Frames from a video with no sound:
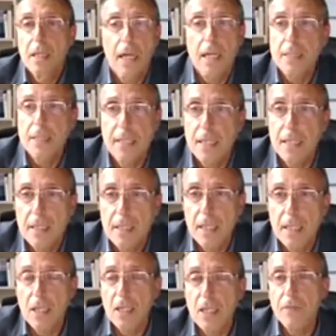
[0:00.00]
I studied a
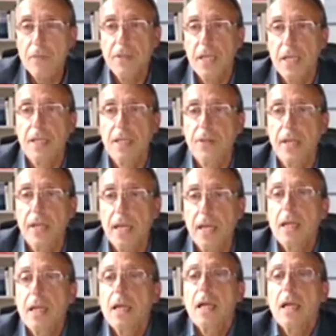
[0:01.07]
lot of things there,